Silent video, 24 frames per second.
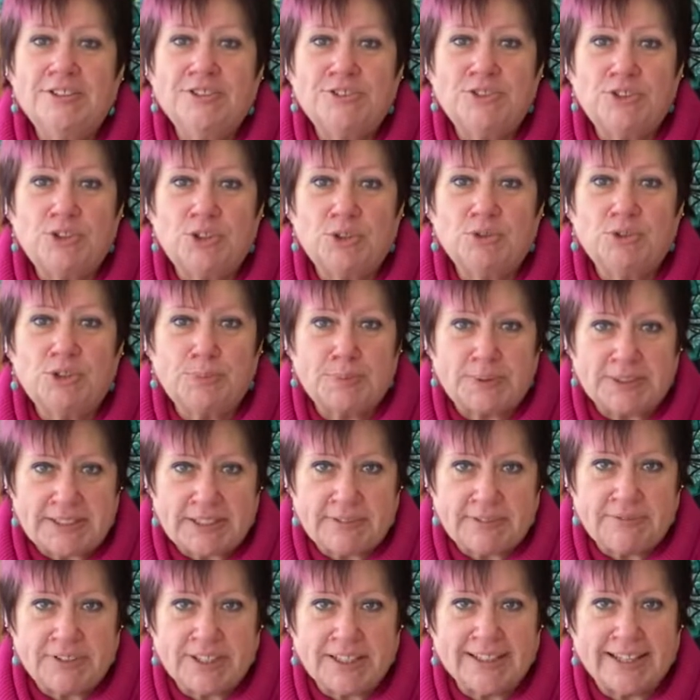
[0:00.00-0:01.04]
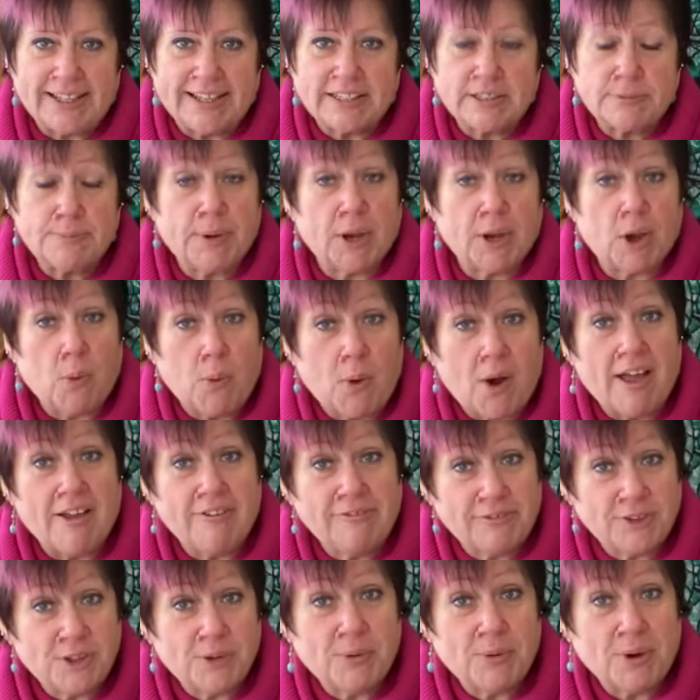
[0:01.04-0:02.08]
2 specific things, but quite a
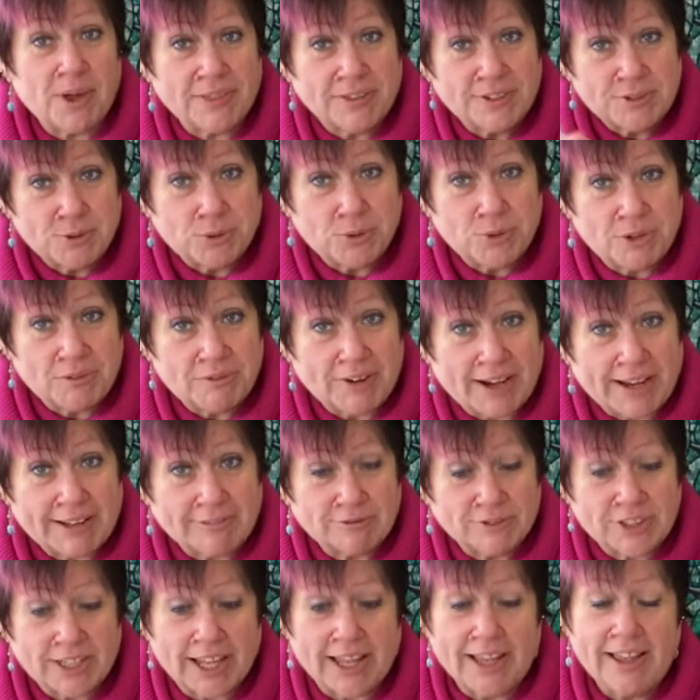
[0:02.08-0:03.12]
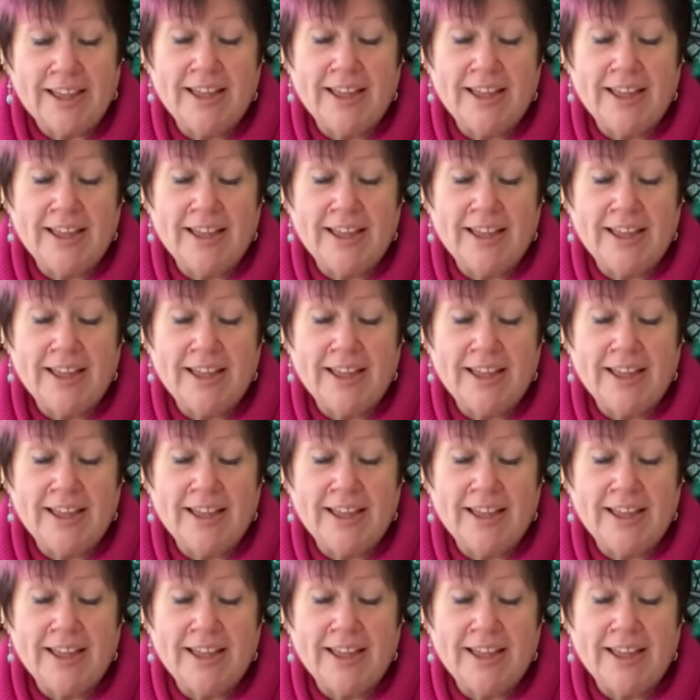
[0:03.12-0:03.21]
few others all around it.